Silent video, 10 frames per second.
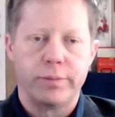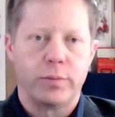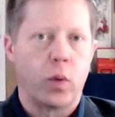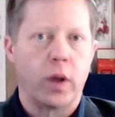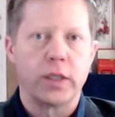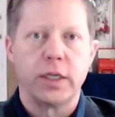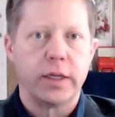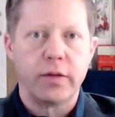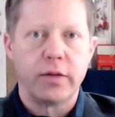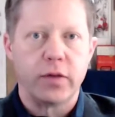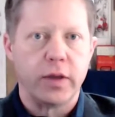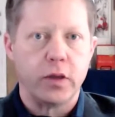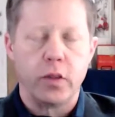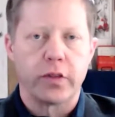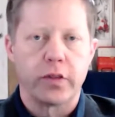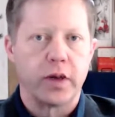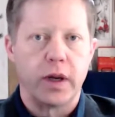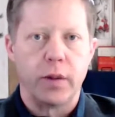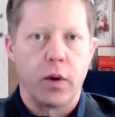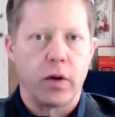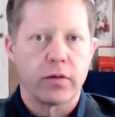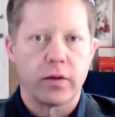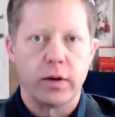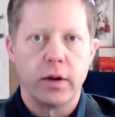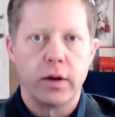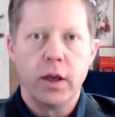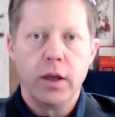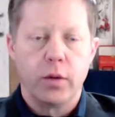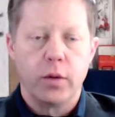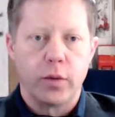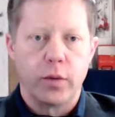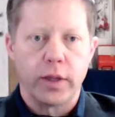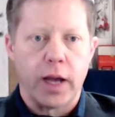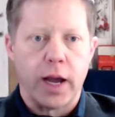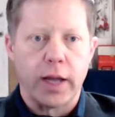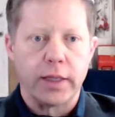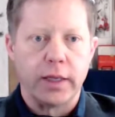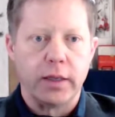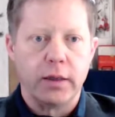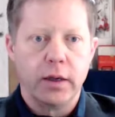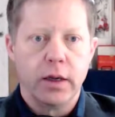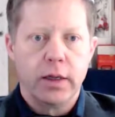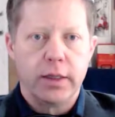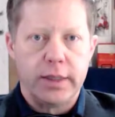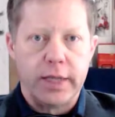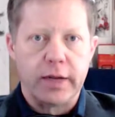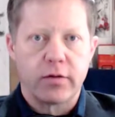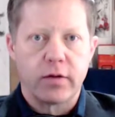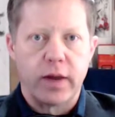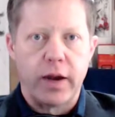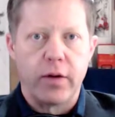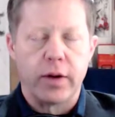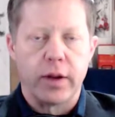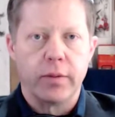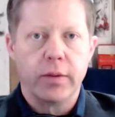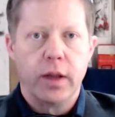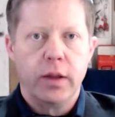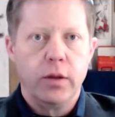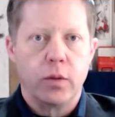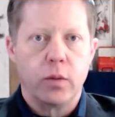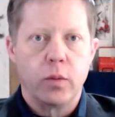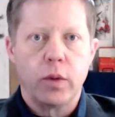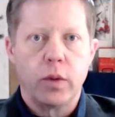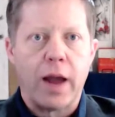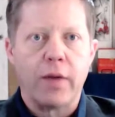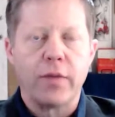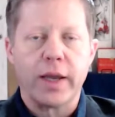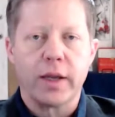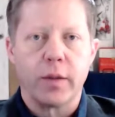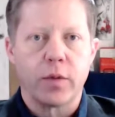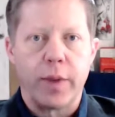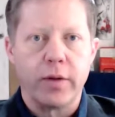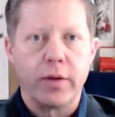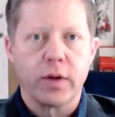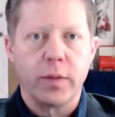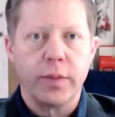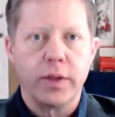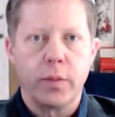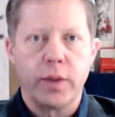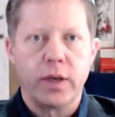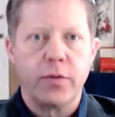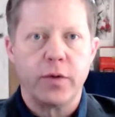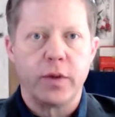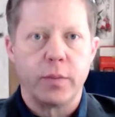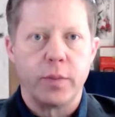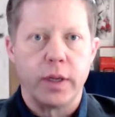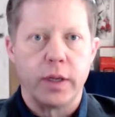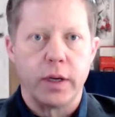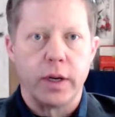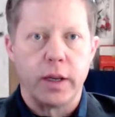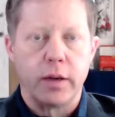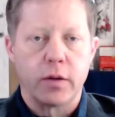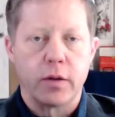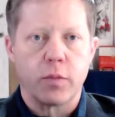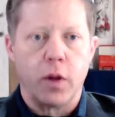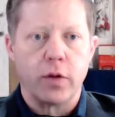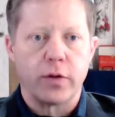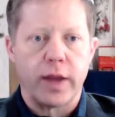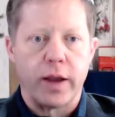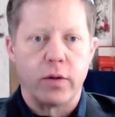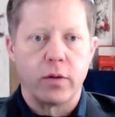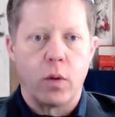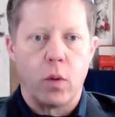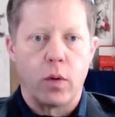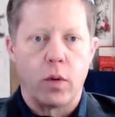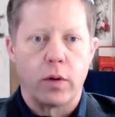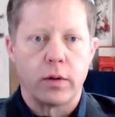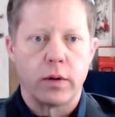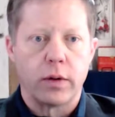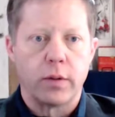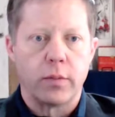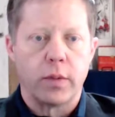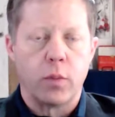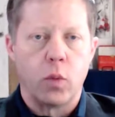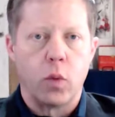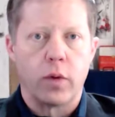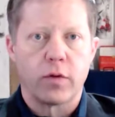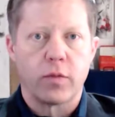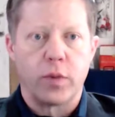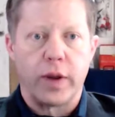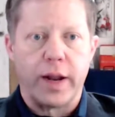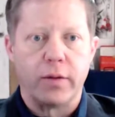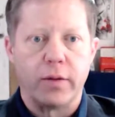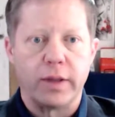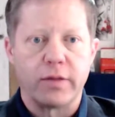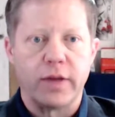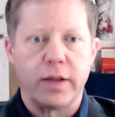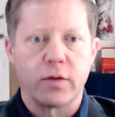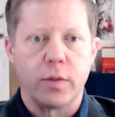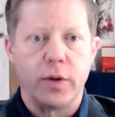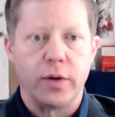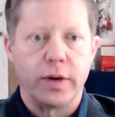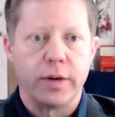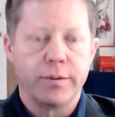Washington D.C., New York City, Boston, you know, really highly dense area. You know, how that comes about is going to be a little bit different than being in a, a smaller town or a, a, more spread out, less dense community.